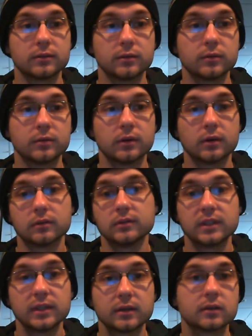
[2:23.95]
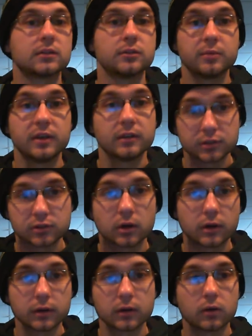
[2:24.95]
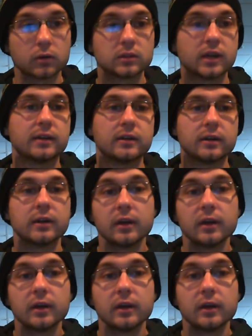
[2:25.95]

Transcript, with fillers: to a deal to be the starting goaltender.